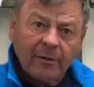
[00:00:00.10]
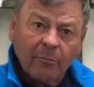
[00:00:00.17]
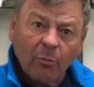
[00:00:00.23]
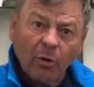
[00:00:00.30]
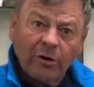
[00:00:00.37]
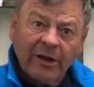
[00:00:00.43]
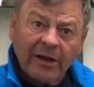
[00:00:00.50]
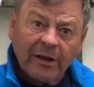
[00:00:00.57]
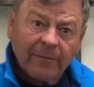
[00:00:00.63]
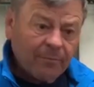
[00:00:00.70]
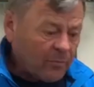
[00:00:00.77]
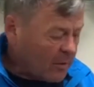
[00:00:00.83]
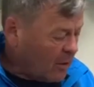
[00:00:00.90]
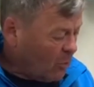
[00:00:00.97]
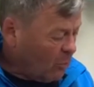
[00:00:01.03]
Morning.
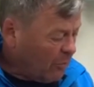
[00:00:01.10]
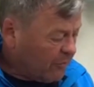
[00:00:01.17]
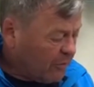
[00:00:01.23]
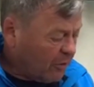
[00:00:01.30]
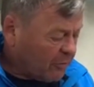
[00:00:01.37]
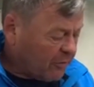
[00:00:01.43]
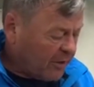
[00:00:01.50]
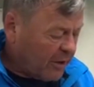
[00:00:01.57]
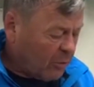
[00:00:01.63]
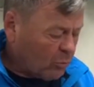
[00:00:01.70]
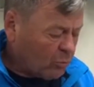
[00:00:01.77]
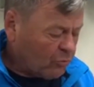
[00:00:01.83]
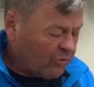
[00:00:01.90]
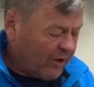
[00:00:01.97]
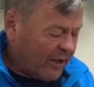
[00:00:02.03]
We've got the
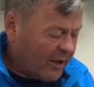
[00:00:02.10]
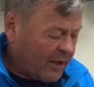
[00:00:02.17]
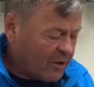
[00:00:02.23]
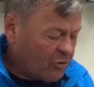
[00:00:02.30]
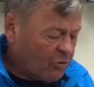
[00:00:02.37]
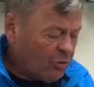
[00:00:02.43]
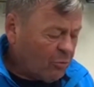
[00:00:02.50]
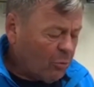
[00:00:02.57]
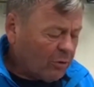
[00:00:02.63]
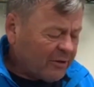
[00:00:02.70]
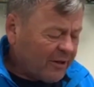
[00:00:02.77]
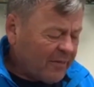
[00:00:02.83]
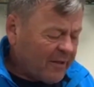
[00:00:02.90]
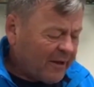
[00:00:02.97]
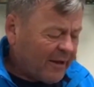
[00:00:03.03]
old new one
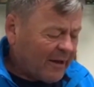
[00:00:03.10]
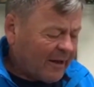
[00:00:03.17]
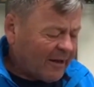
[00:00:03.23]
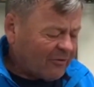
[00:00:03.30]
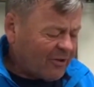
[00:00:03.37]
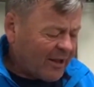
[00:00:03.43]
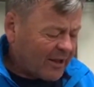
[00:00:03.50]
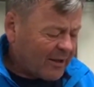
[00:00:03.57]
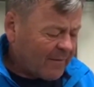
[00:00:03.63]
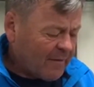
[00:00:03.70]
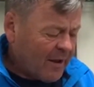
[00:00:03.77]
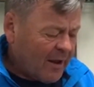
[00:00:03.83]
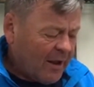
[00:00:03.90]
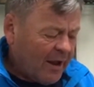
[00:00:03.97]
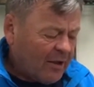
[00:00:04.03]
in the classic.
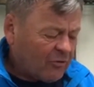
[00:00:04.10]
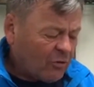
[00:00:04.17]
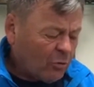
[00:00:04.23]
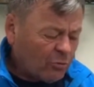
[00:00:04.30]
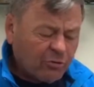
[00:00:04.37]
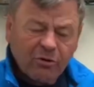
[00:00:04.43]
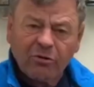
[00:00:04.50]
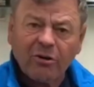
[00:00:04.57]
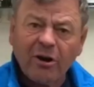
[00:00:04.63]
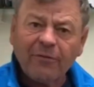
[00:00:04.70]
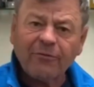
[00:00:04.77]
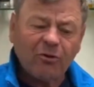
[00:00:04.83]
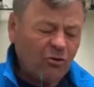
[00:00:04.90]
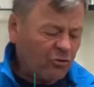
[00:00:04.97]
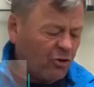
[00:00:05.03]
It's called
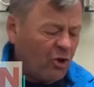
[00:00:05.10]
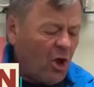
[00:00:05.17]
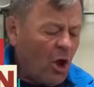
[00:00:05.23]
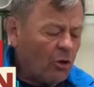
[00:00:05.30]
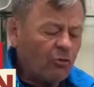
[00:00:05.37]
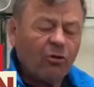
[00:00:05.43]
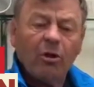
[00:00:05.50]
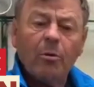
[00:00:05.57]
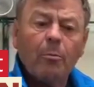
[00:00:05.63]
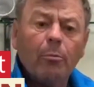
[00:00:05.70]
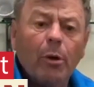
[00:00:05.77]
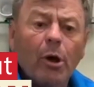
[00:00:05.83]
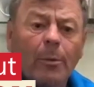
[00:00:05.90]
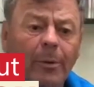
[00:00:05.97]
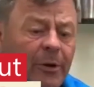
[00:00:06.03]
Crafter's Cut
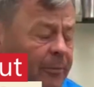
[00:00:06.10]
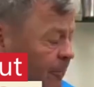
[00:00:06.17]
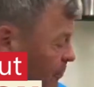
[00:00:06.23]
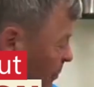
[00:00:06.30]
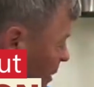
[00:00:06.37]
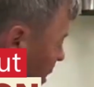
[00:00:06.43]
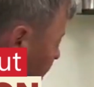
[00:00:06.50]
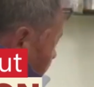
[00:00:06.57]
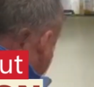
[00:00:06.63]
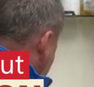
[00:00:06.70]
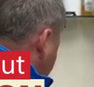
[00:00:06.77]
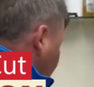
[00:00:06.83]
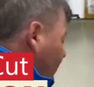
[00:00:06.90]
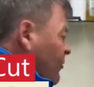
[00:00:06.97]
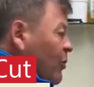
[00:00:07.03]
Bourbon.
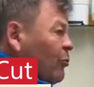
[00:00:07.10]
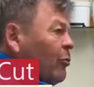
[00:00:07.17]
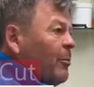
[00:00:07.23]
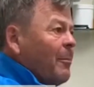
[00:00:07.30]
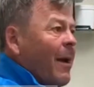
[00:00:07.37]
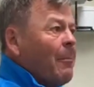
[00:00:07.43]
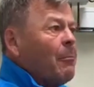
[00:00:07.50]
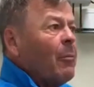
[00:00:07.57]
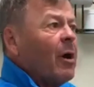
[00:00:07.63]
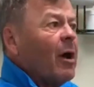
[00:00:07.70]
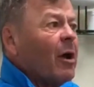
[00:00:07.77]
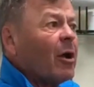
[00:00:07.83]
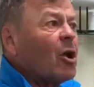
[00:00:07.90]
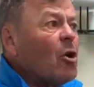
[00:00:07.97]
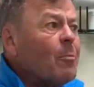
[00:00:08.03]
If you
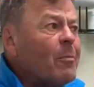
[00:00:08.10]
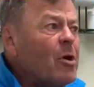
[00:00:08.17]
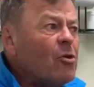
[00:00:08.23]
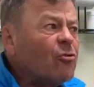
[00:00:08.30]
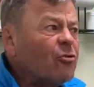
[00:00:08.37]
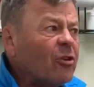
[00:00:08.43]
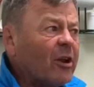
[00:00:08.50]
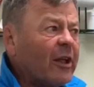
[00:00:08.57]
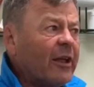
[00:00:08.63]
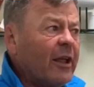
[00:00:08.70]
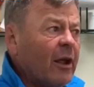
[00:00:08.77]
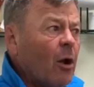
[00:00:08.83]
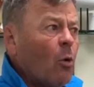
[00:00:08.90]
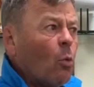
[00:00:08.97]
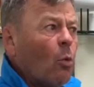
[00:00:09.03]
remember
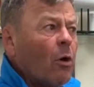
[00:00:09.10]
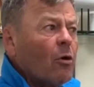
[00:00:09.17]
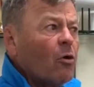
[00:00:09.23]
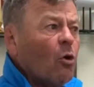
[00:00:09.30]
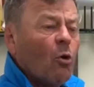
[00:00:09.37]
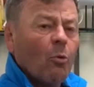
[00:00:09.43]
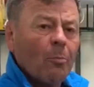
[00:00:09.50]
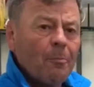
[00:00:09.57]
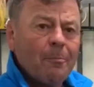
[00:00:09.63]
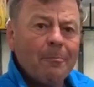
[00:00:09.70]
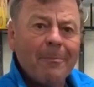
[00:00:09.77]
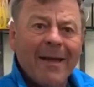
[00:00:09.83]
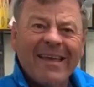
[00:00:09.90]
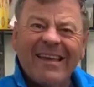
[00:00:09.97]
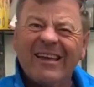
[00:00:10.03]
commercially, one called
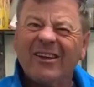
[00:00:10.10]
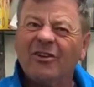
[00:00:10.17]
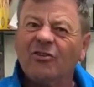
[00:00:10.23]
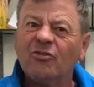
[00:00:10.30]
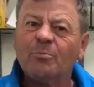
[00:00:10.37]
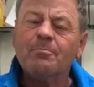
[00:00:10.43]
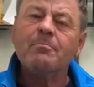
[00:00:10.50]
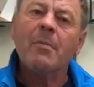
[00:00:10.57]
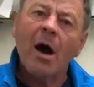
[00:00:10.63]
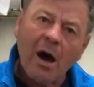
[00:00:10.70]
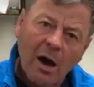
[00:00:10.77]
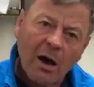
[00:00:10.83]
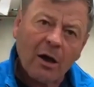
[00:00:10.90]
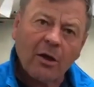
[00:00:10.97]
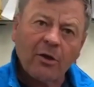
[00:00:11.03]
Maker's
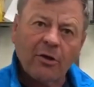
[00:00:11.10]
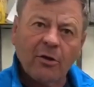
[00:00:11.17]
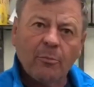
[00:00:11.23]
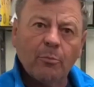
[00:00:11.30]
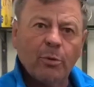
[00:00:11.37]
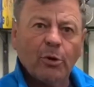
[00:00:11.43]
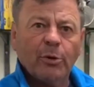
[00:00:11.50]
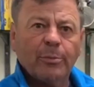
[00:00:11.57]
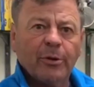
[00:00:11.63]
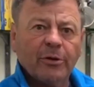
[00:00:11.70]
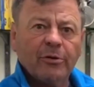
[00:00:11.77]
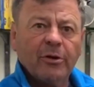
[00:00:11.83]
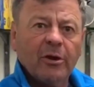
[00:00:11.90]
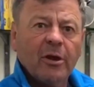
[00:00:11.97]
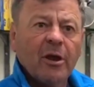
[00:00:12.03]
Mark
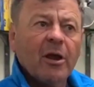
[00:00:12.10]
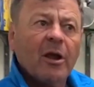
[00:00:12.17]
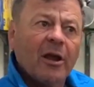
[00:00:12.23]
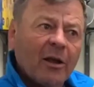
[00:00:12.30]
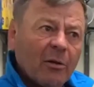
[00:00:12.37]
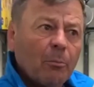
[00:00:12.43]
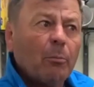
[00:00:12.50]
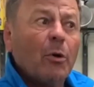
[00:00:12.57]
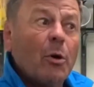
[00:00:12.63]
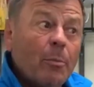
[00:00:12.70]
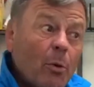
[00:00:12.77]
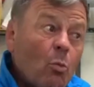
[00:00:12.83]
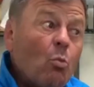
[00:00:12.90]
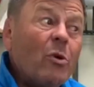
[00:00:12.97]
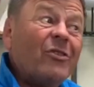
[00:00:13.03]
Bourbon
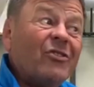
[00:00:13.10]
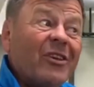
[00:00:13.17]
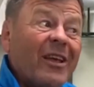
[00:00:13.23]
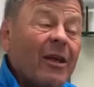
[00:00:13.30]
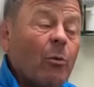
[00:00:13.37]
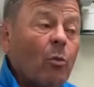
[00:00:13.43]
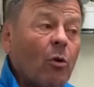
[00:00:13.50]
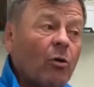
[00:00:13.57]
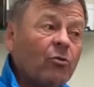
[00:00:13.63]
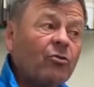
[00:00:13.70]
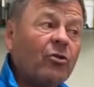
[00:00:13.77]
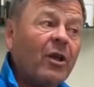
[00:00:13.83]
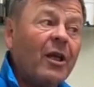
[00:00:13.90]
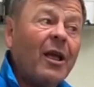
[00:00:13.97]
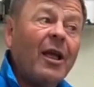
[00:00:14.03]
whiskey it was.